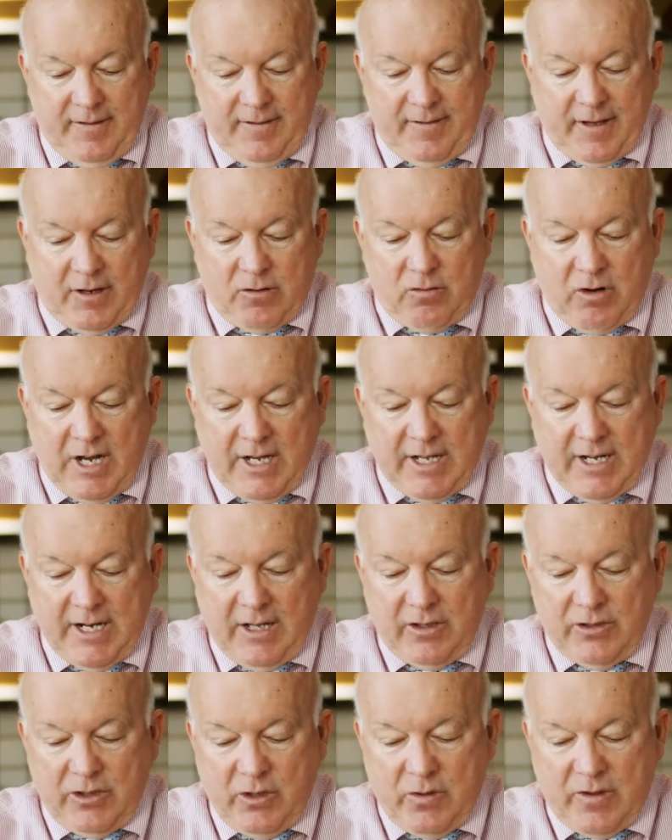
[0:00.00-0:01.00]
The
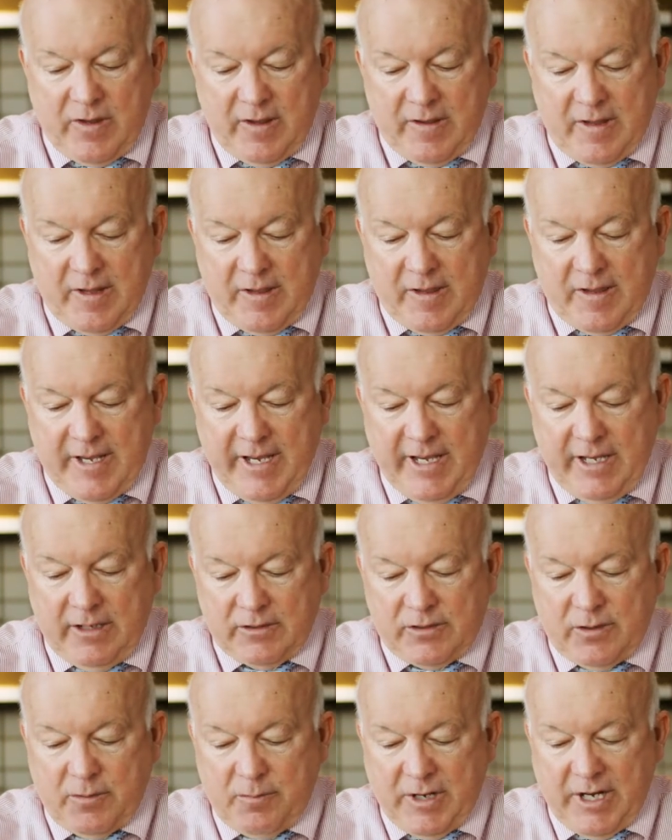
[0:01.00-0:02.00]
crocodile uses its
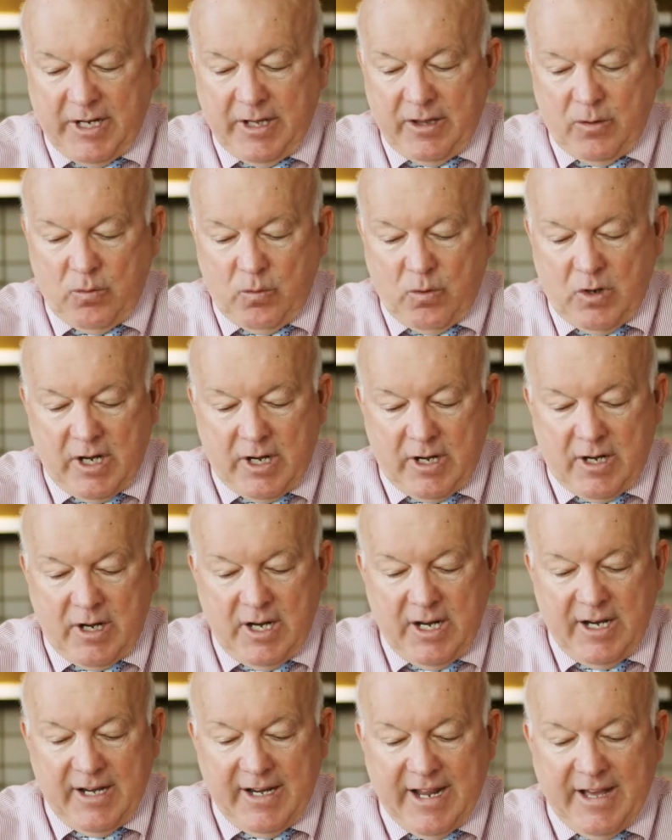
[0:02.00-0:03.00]
tail to muddy the water.
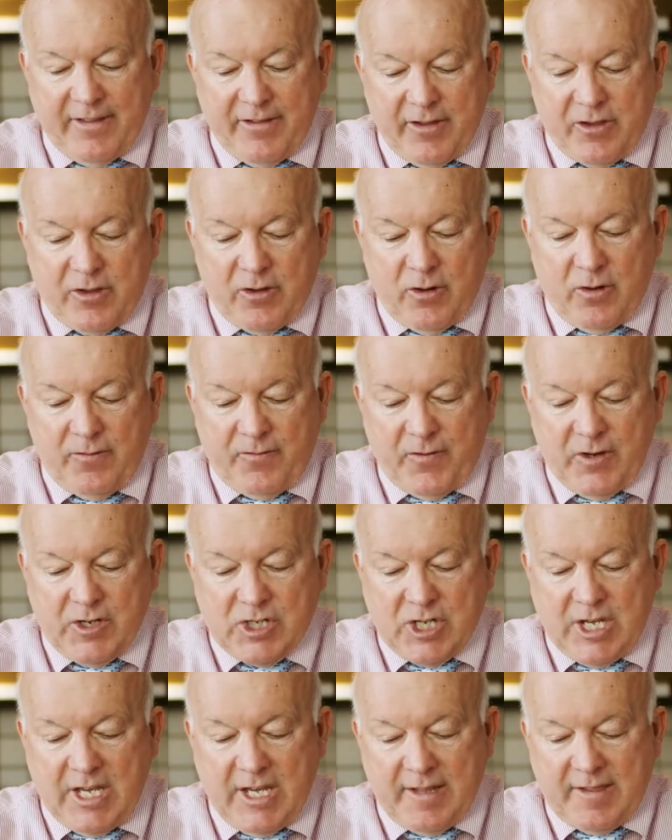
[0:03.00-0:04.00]
Now the
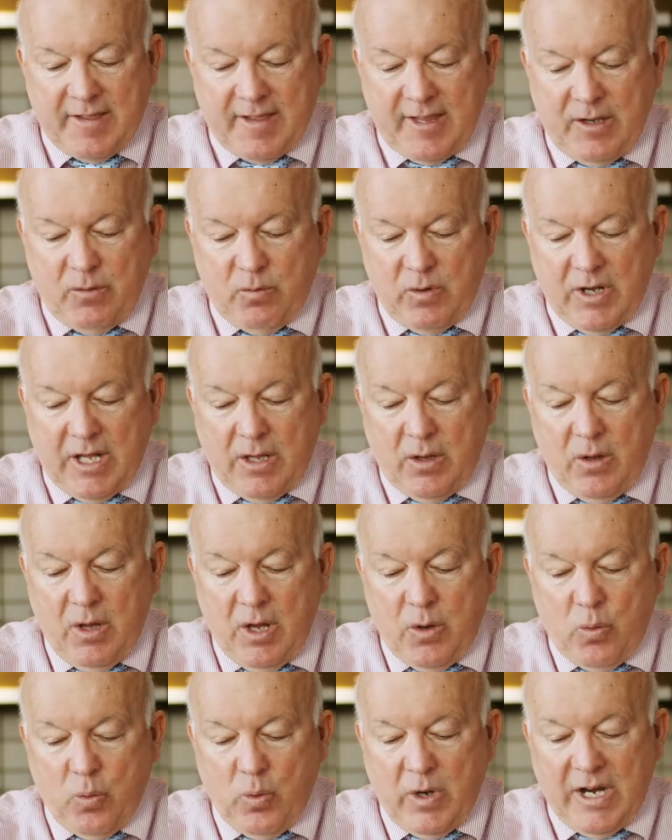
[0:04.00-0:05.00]
stonefish can't see well.
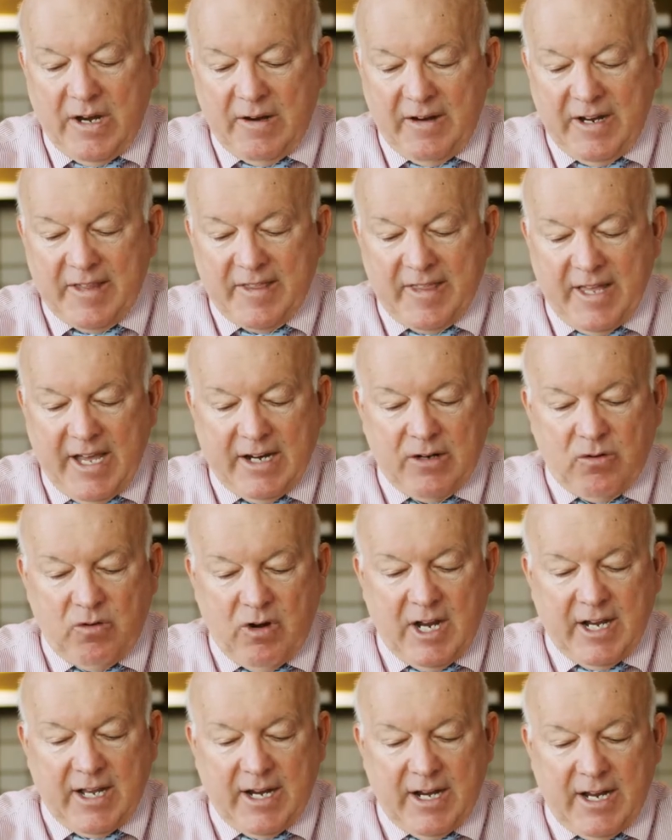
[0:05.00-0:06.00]
Where is that
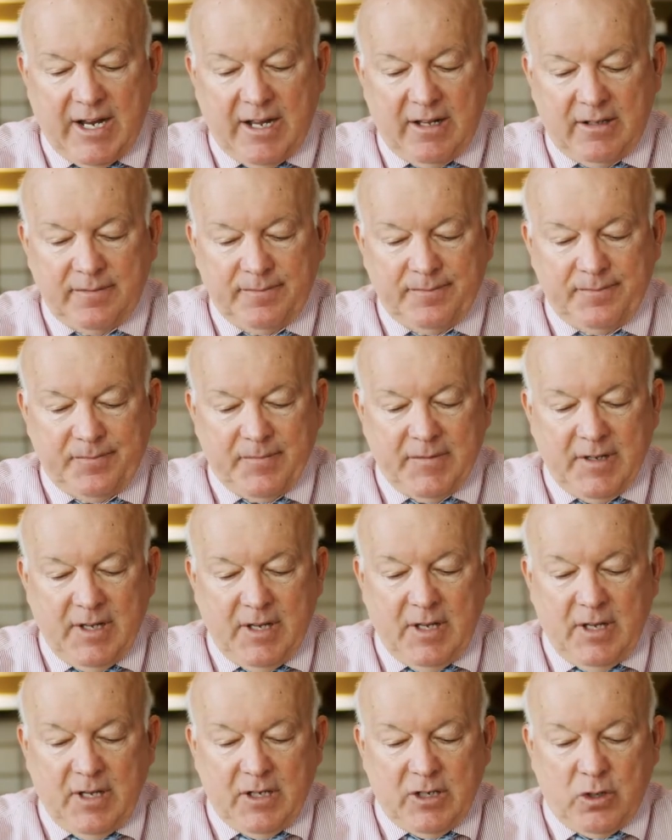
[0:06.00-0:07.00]
crocodile?
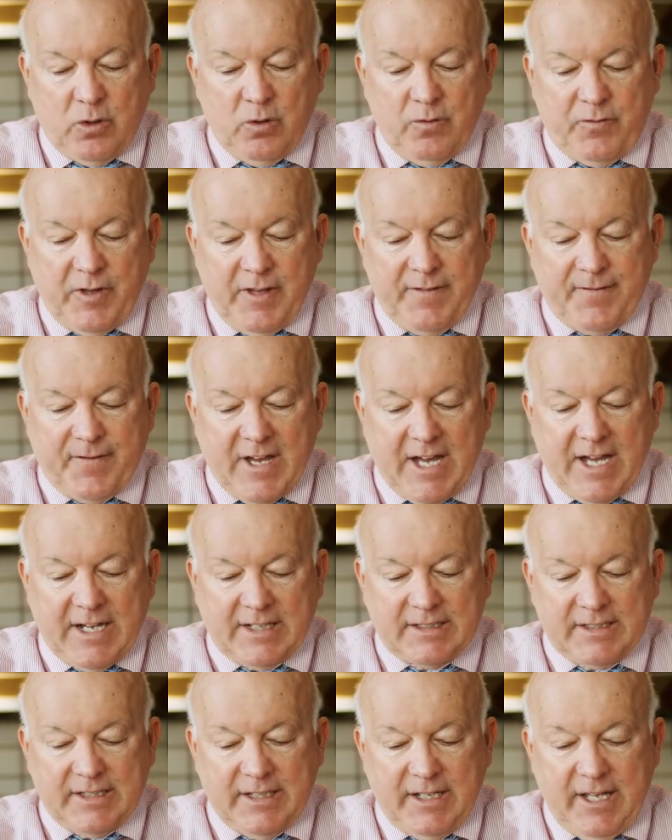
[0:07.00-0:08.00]
Goofy
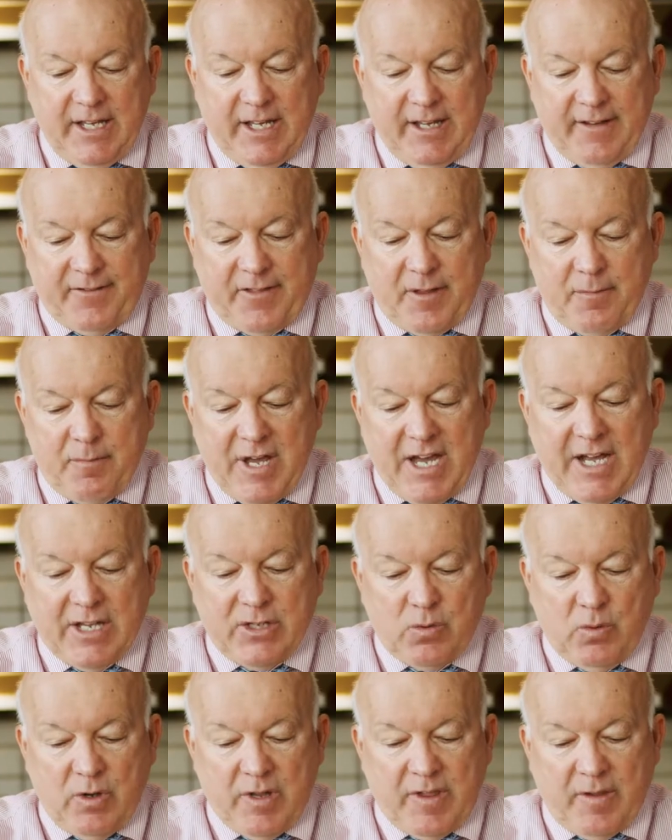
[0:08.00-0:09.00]
fact: if the
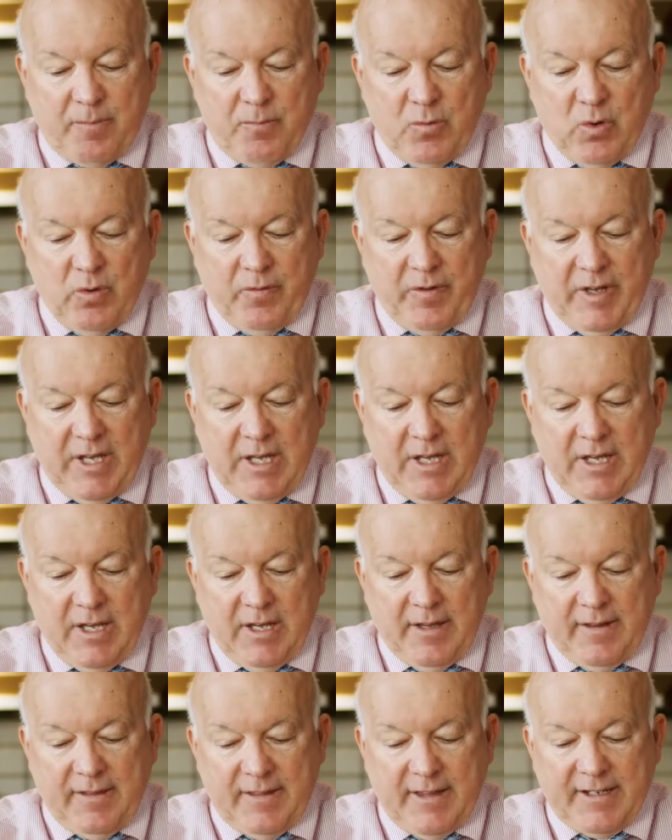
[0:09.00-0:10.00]
match was a movie,
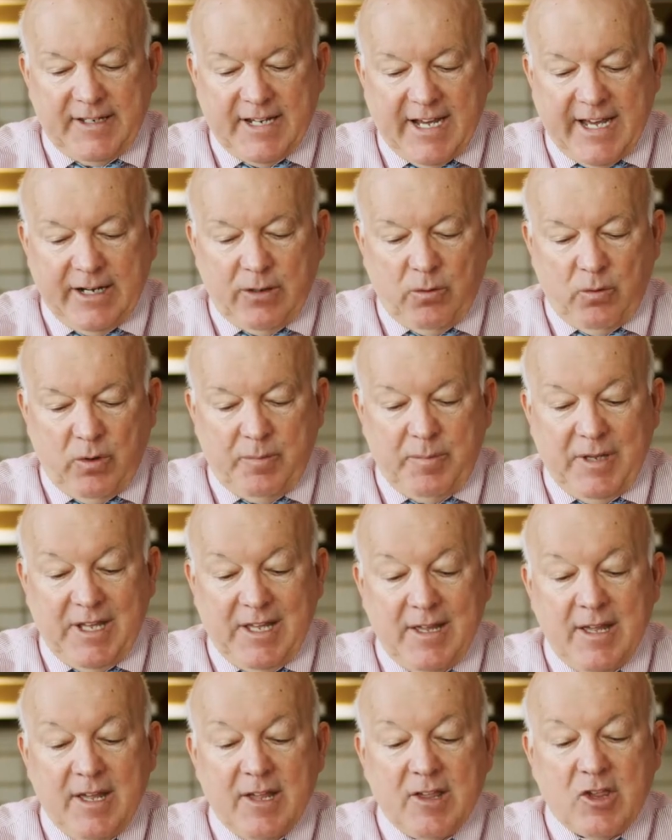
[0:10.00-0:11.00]
the title would
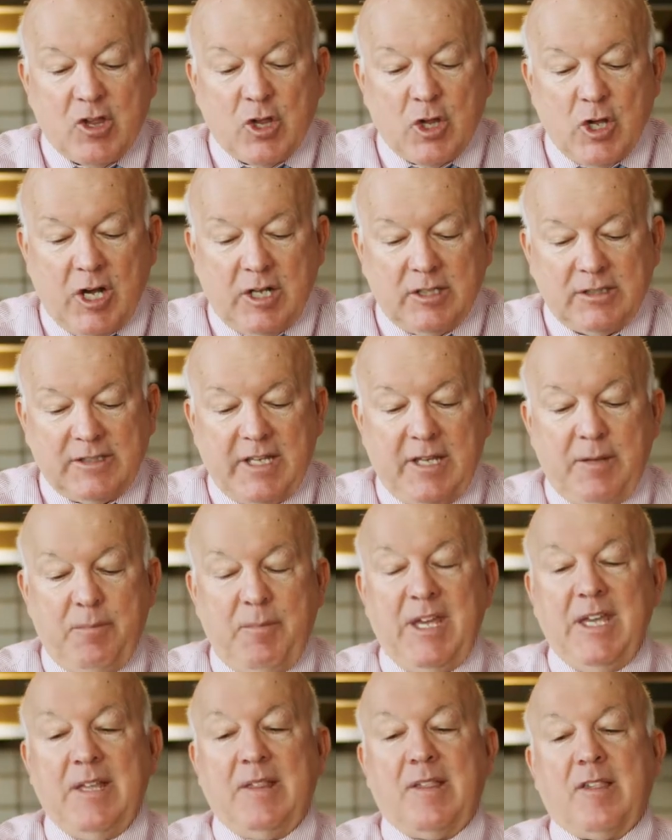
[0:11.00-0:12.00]
be Salty
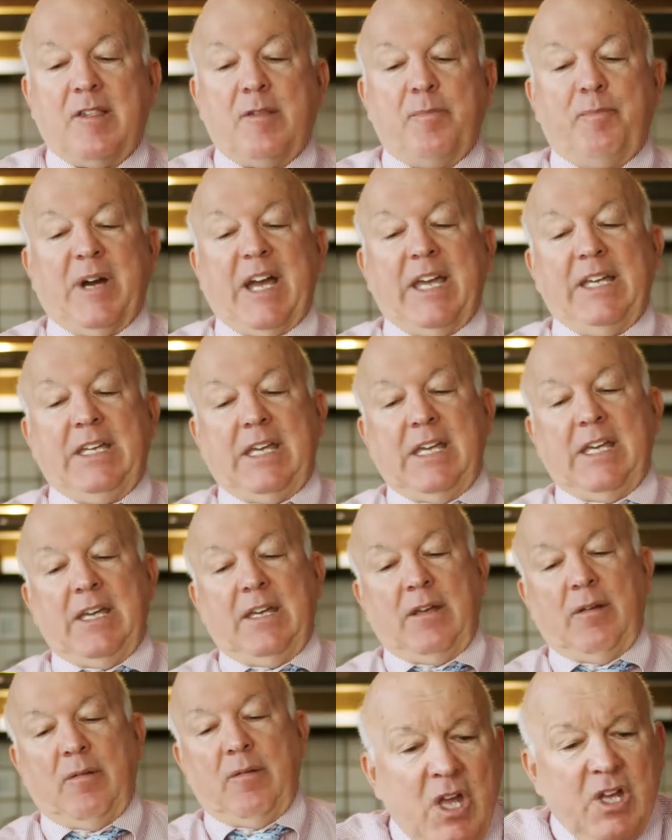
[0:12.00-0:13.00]
Meets Spiky.
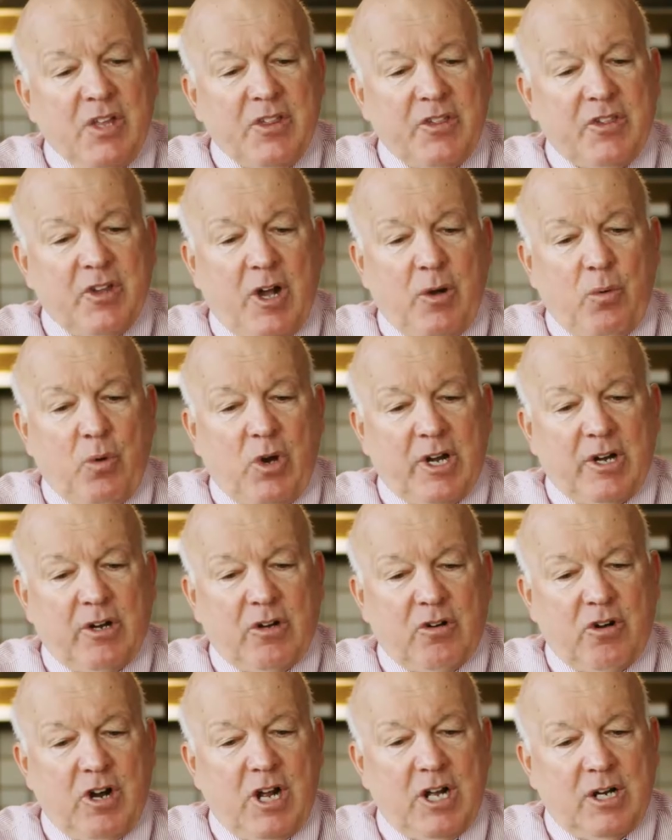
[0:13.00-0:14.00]
Saltwater
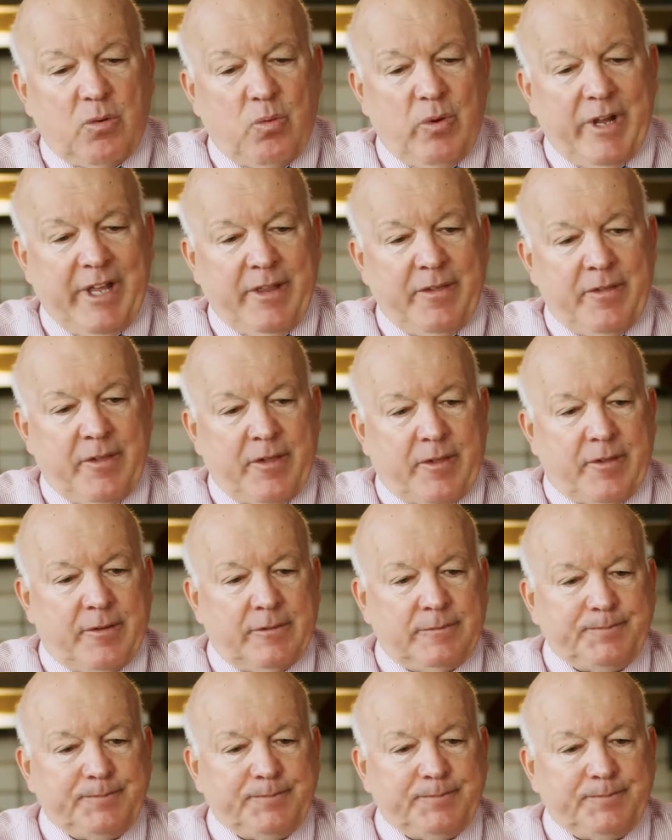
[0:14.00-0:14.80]
croc wins.